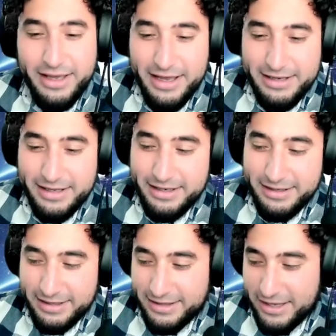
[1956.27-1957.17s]
and then
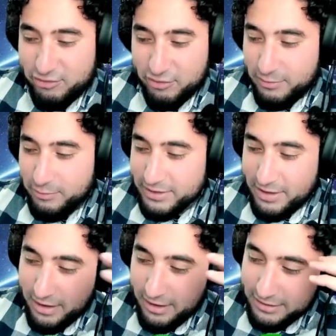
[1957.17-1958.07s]
like that dream was
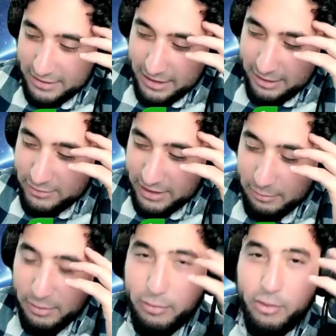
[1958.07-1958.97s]
gone, and then he was like, I'm
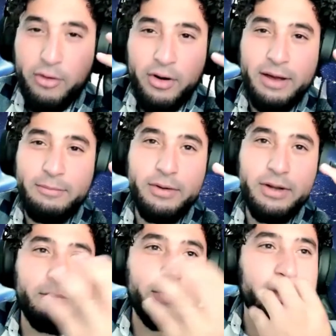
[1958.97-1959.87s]
gonna program.
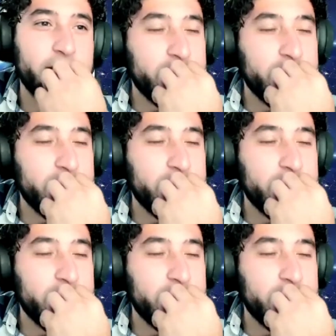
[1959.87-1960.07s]
I'm like,